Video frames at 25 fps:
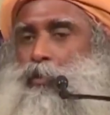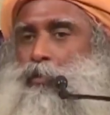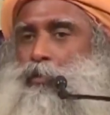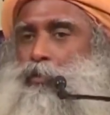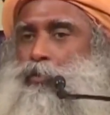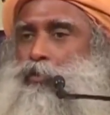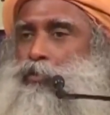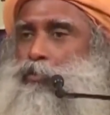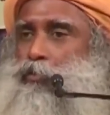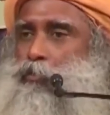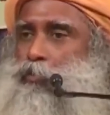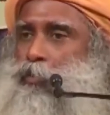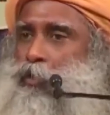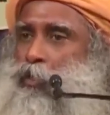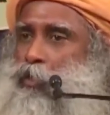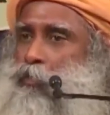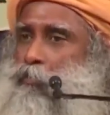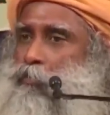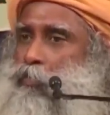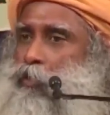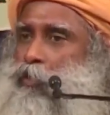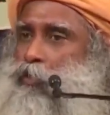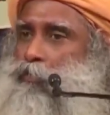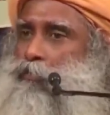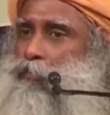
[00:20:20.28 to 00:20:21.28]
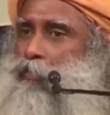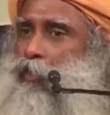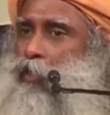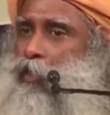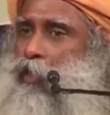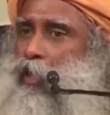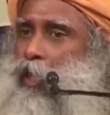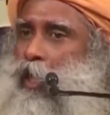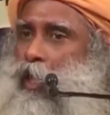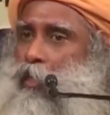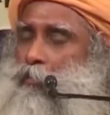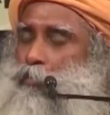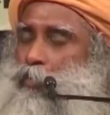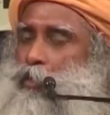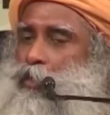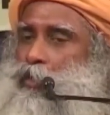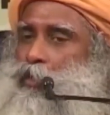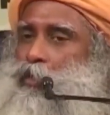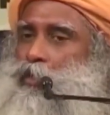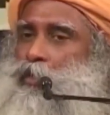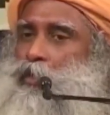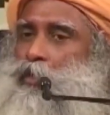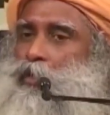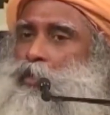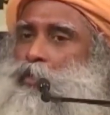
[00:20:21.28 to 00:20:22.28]
you being peaceful and
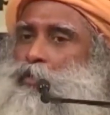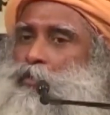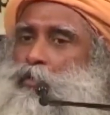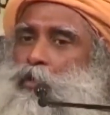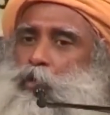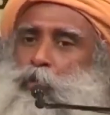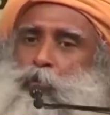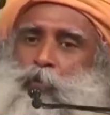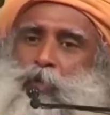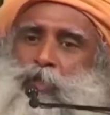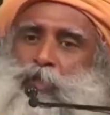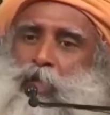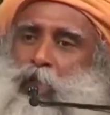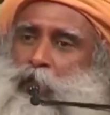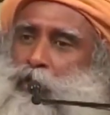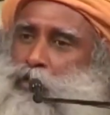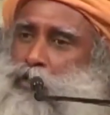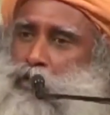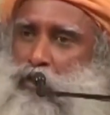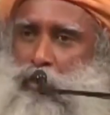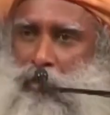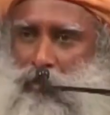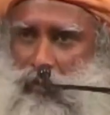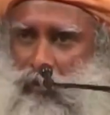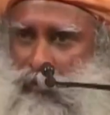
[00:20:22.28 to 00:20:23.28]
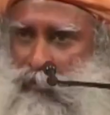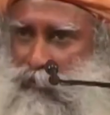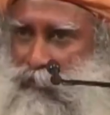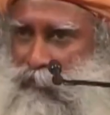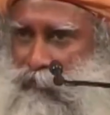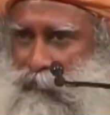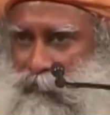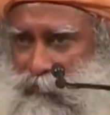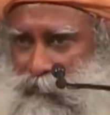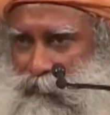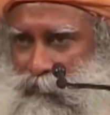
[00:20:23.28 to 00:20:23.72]
happy is always accidental,